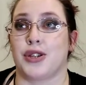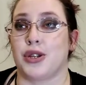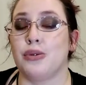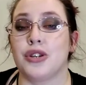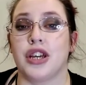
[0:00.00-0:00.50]

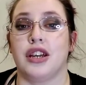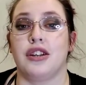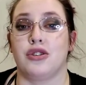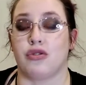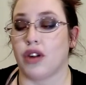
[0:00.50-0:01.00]

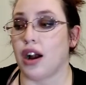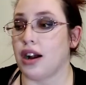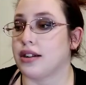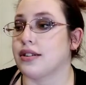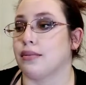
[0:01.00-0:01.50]
prostitution,
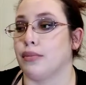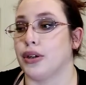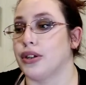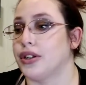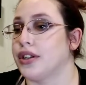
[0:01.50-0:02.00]
drugs,
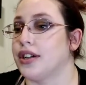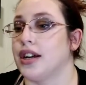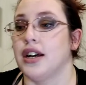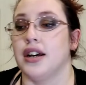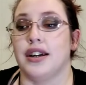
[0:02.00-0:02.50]

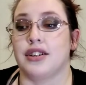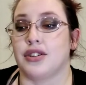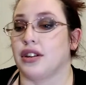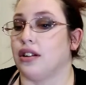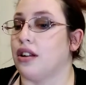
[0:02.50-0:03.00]
murder,
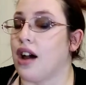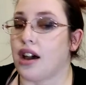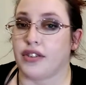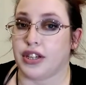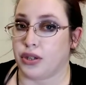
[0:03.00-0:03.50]
just a
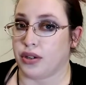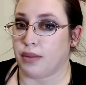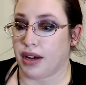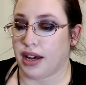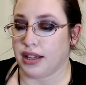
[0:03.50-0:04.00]
lot of
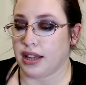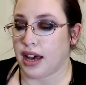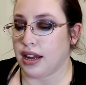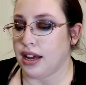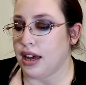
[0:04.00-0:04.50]
history behind
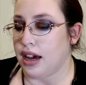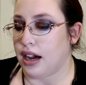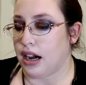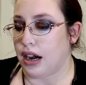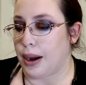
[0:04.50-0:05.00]

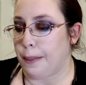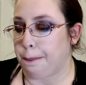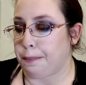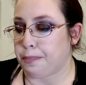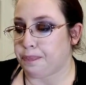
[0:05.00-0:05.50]
that.
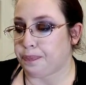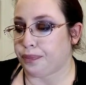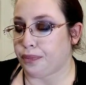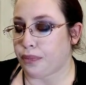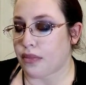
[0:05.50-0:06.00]
Um,
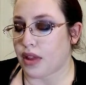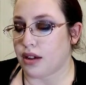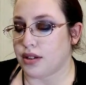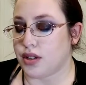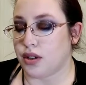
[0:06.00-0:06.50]

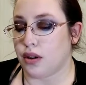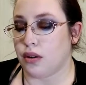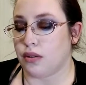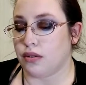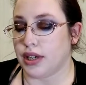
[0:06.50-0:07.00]

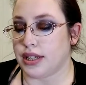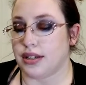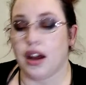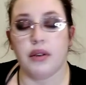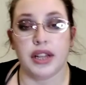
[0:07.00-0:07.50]
so
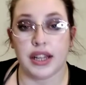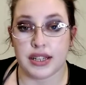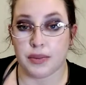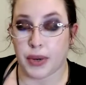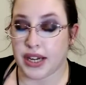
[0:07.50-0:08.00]
it's not really
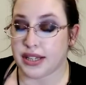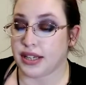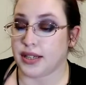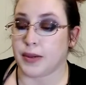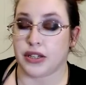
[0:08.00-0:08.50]
that
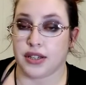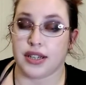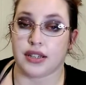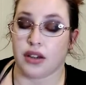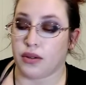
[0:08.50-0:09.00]
surprising,
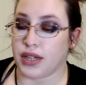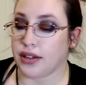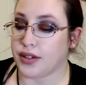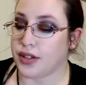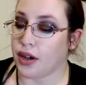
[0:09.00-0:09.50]
especially it's a
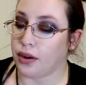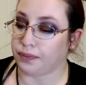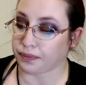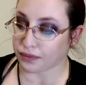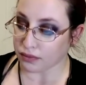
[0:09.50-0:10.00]
hotel. So